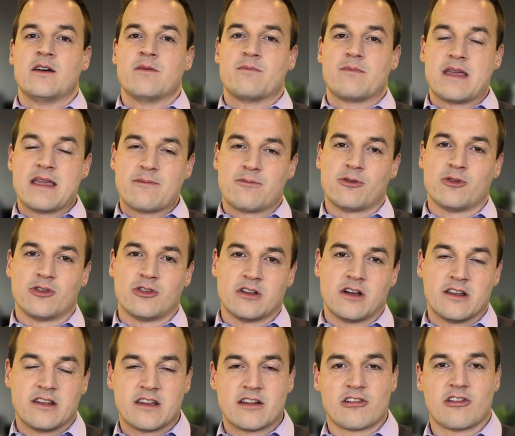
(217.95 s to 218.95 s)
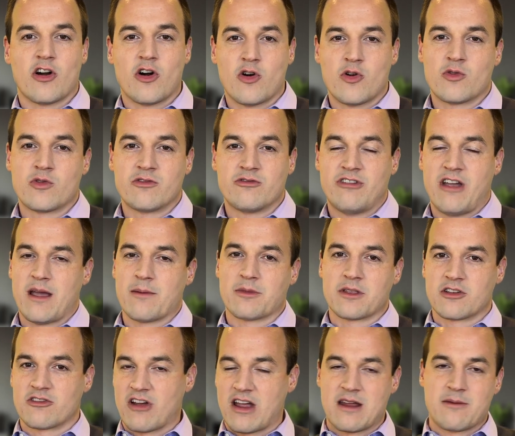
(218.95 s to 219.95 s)
people in their own
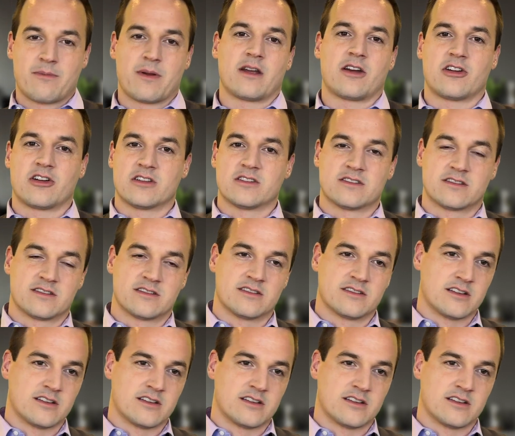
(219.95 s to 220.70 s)
family, grandparents,